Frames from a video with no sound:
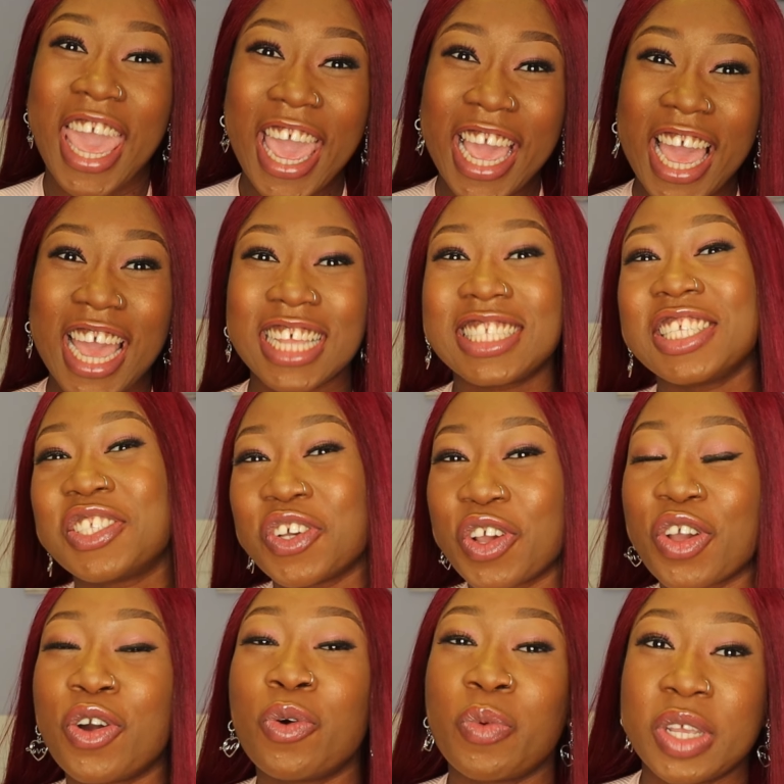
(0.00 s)
hey guys it's your
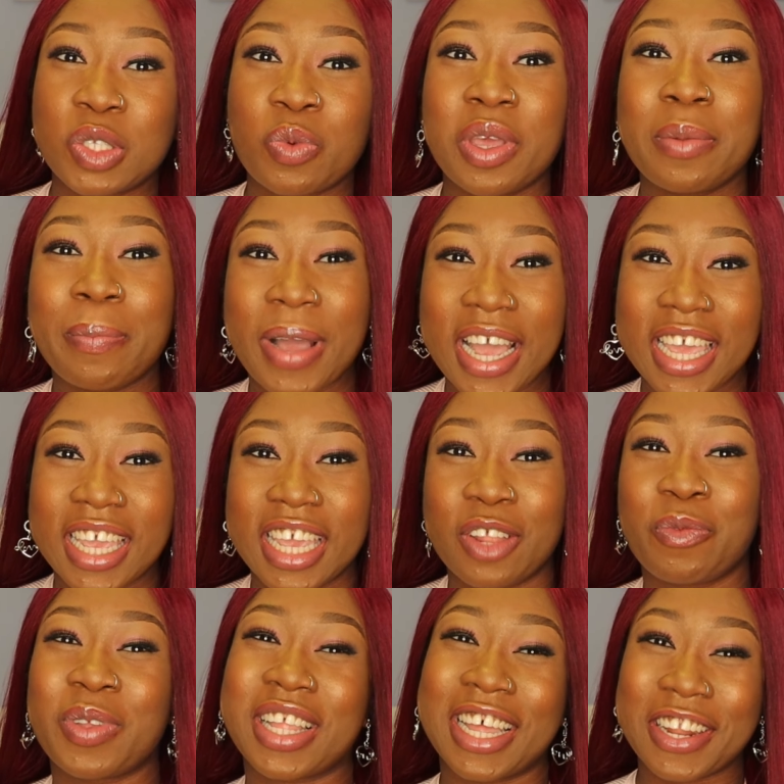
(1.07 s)
girl WhizQueen back
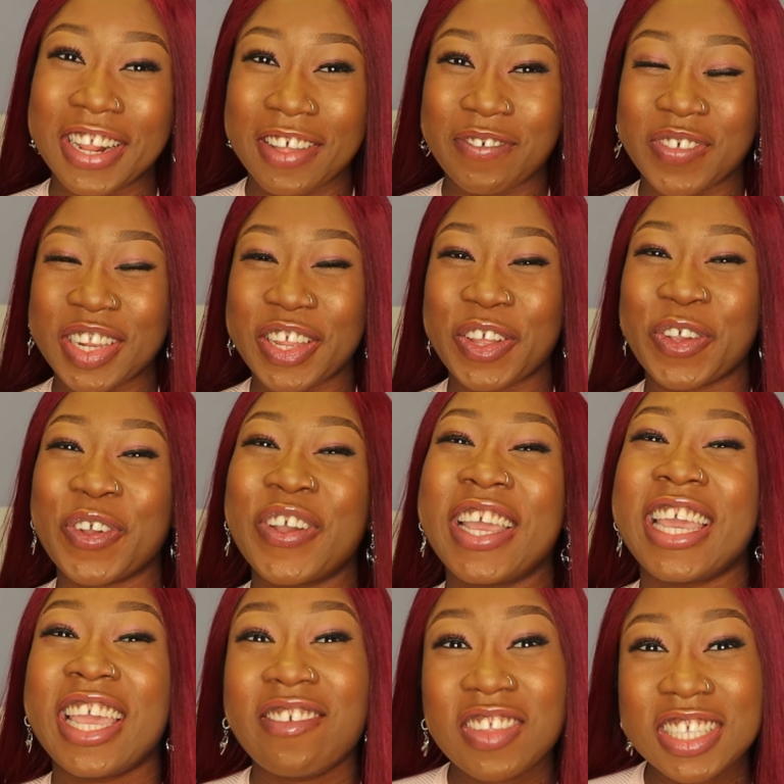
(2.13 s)
again with another video
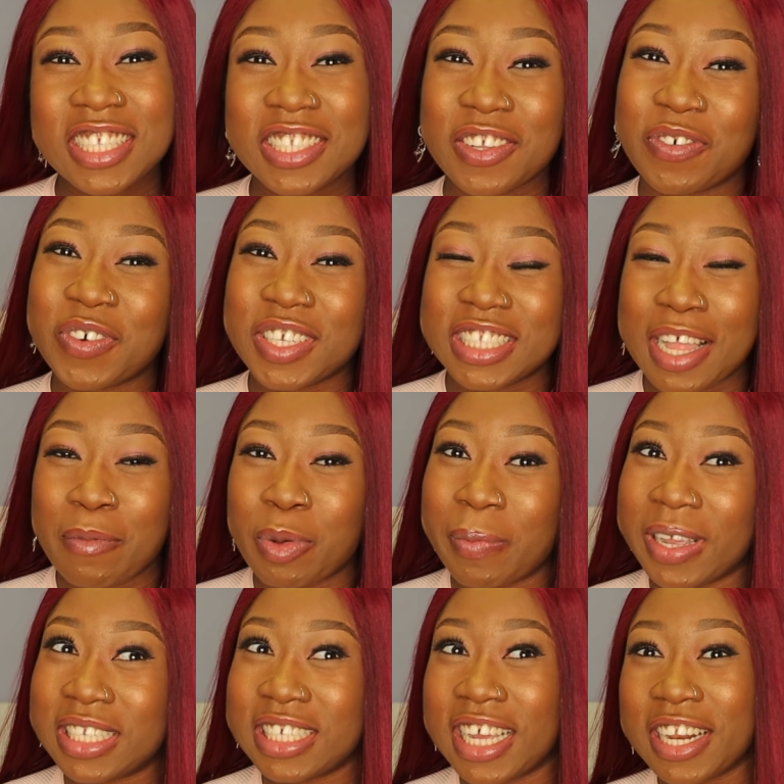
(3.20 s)
if this is your first time on
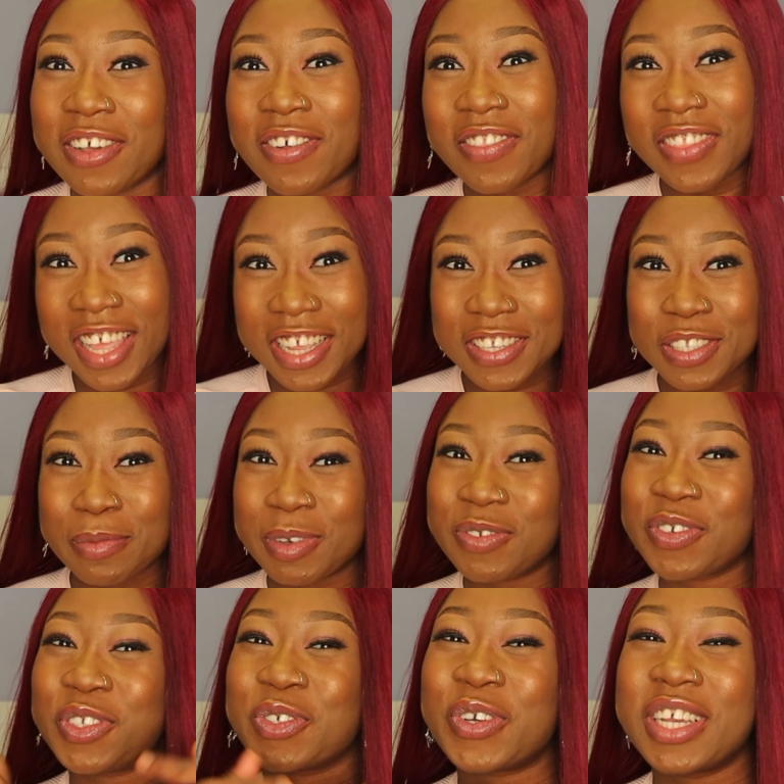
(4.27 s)
my channel thank you so
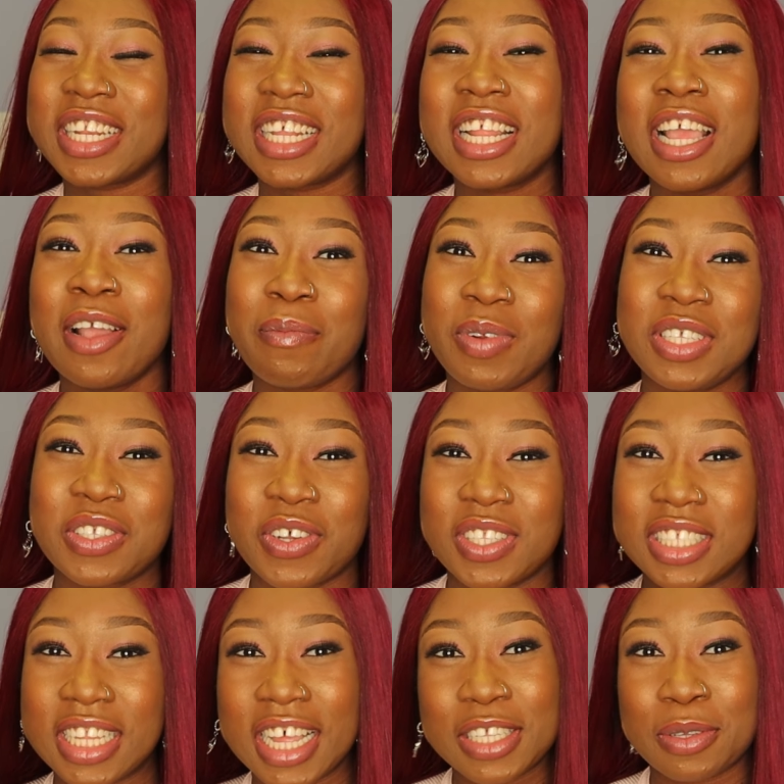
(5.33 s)
much for joining please
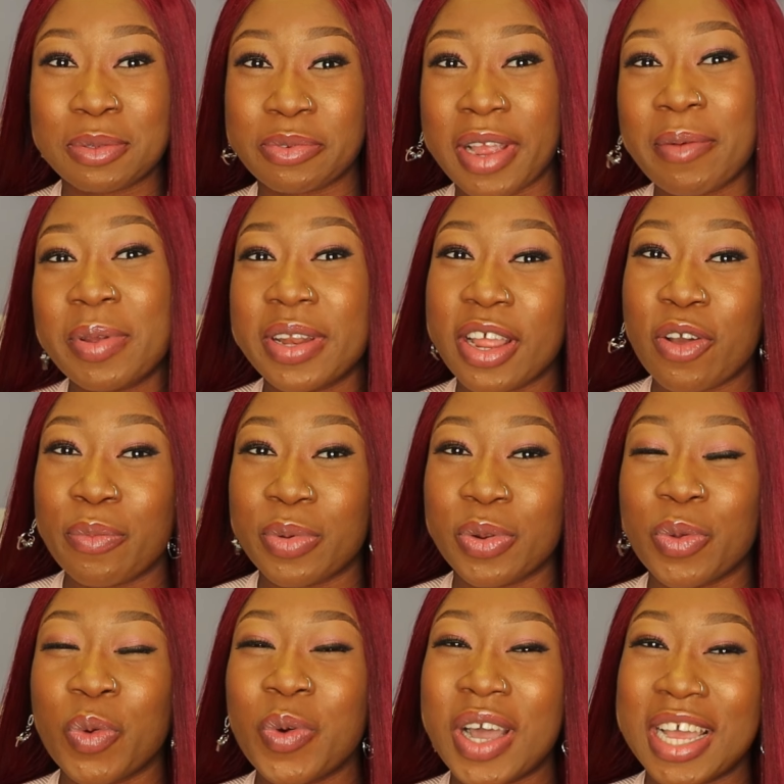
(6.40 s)
consider subscribing down
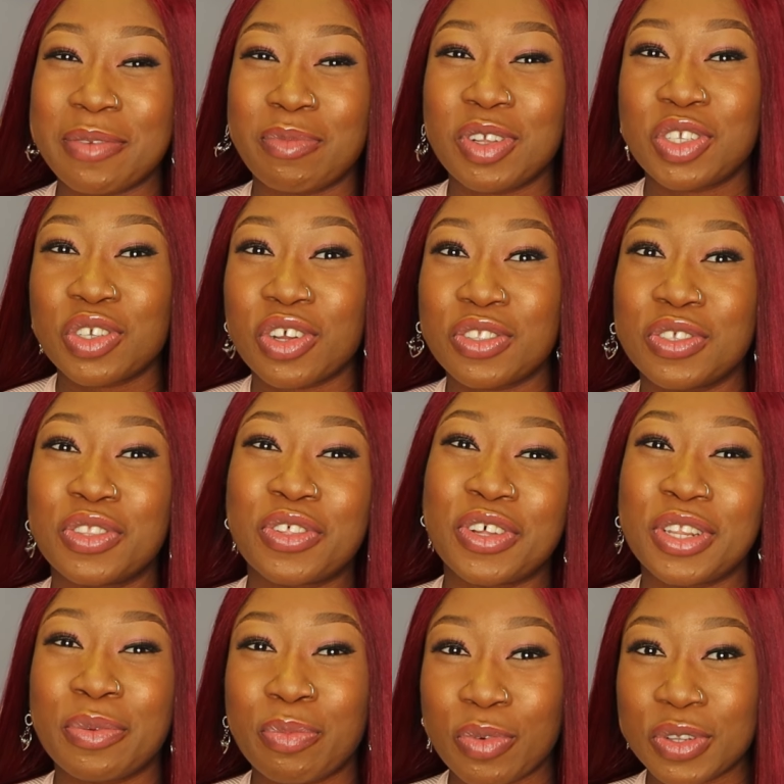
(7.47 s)
below and be sure to
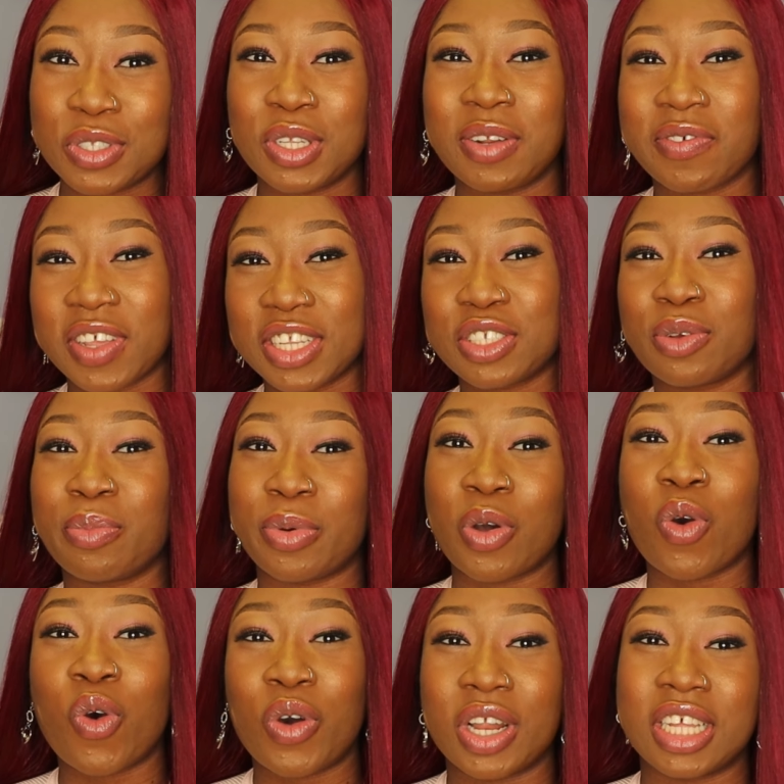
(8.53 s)
turn the post notification
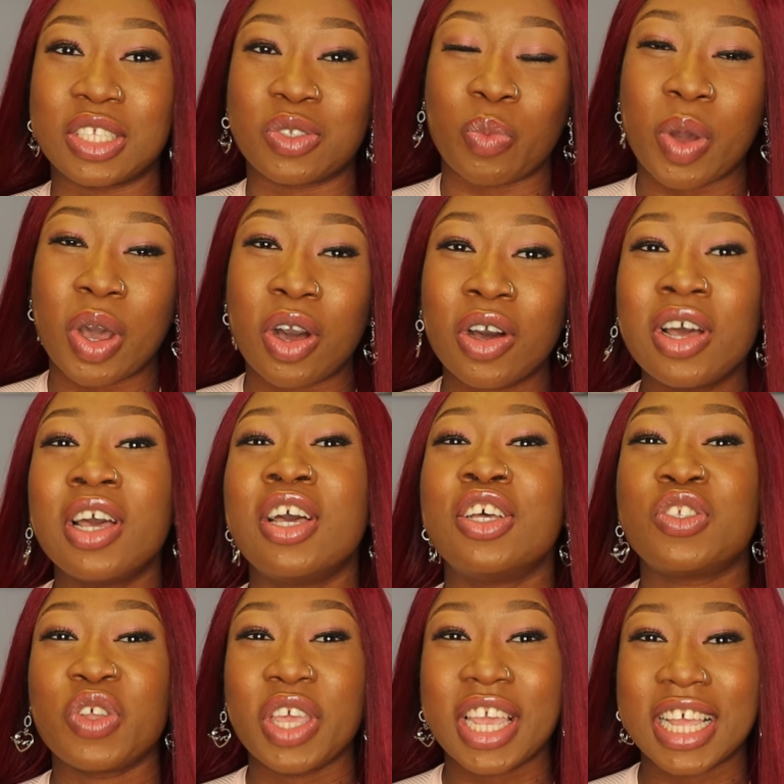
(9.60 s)
bell on as well
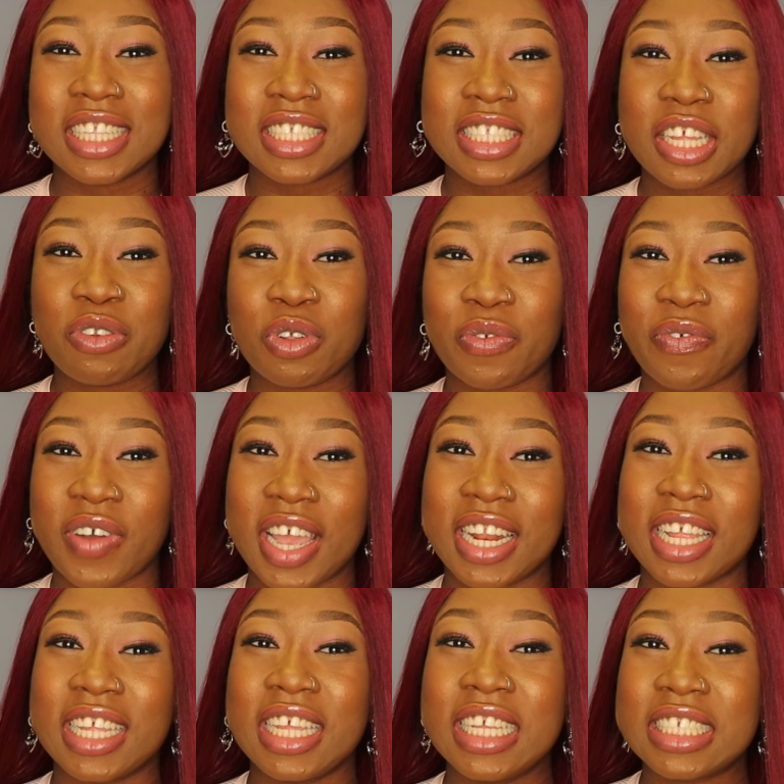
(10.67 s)
so you can stay
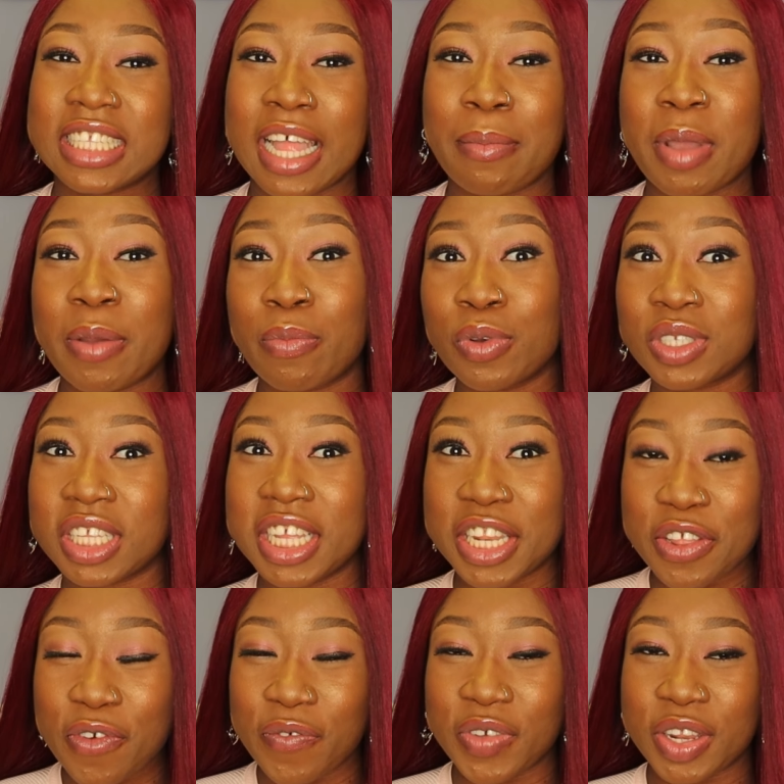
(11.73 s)
notified each time I post a
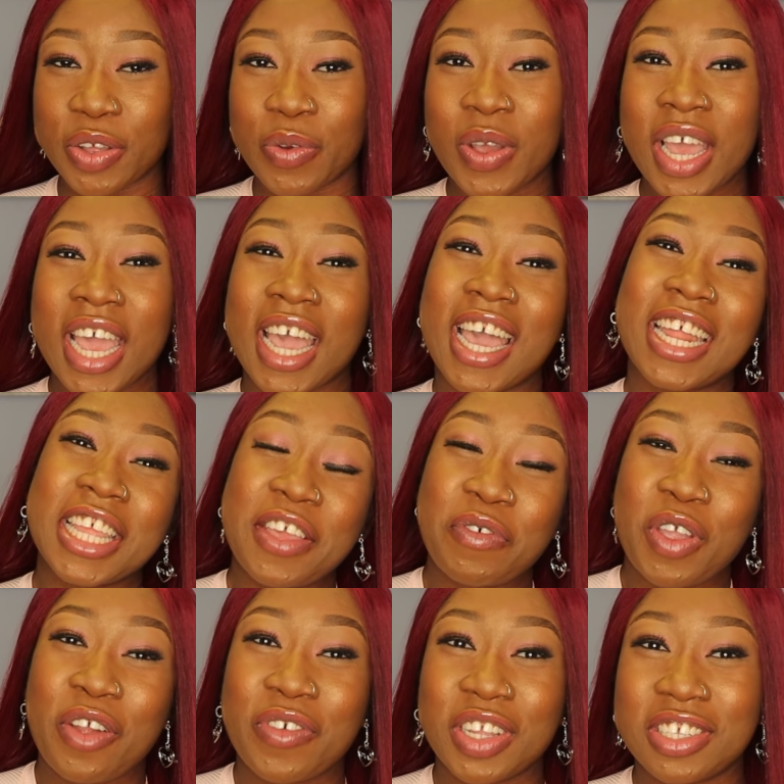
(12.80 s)
new video and if
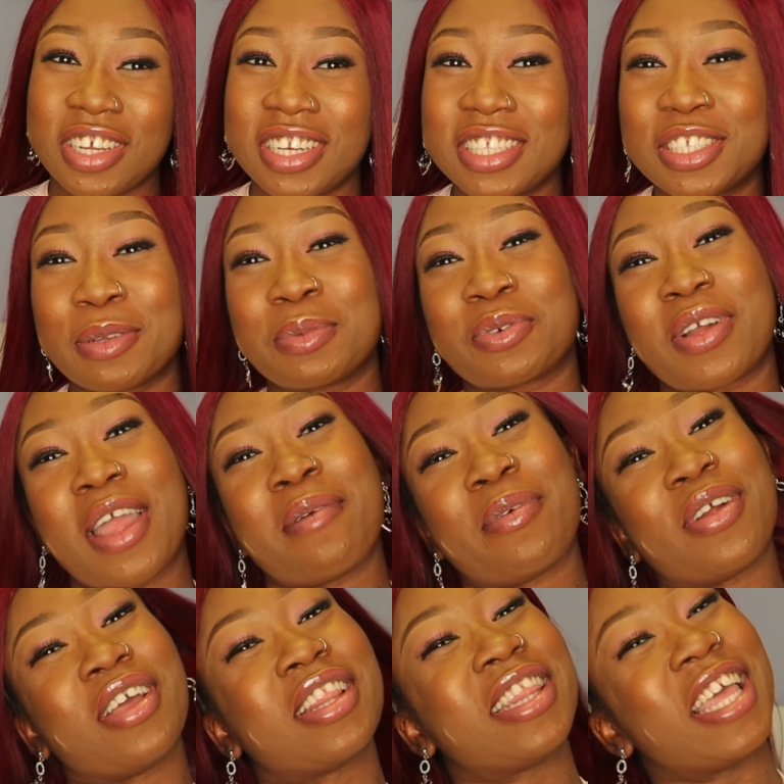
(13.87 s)
you're a returning
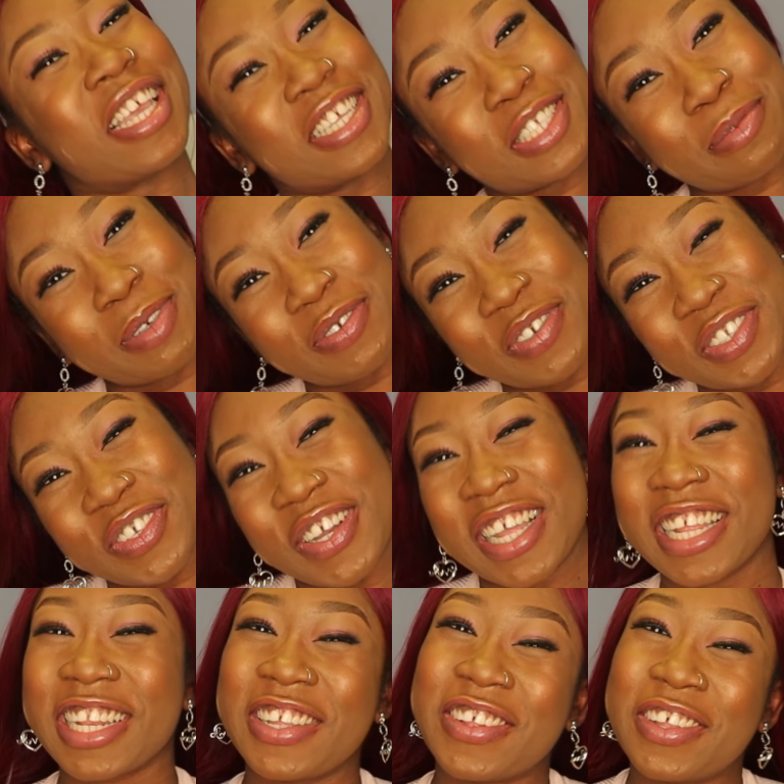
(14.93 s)
subscriber thank you so much for
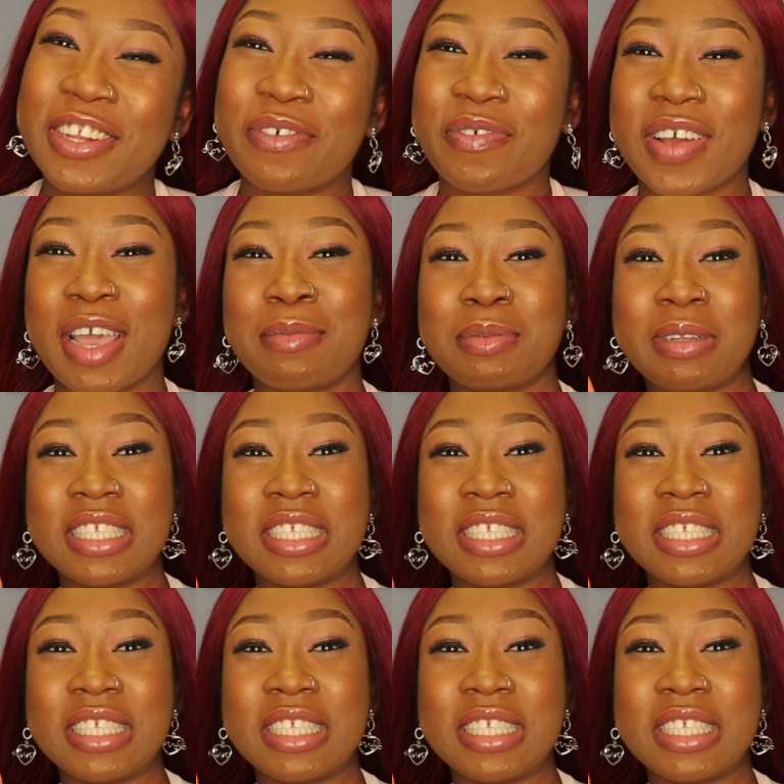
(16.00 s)
joining you know the vibe.